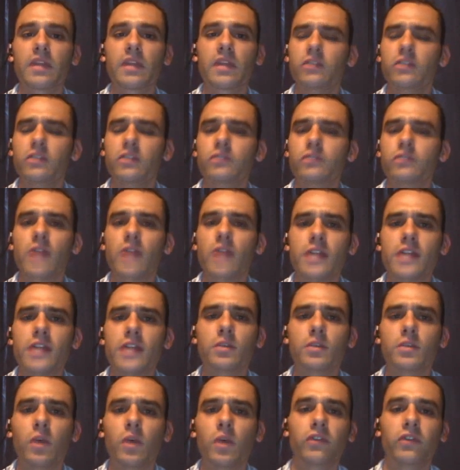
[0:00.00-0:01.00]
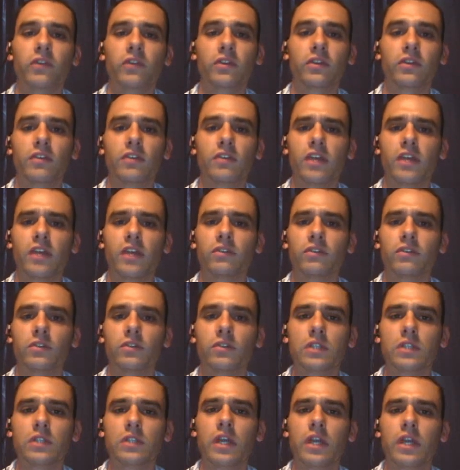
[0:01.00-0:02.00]
This strategy was
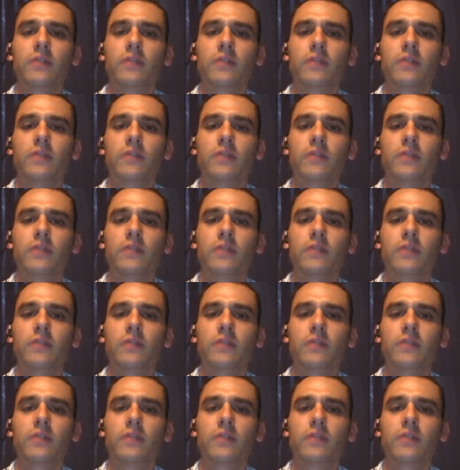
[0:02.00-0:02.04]
successful.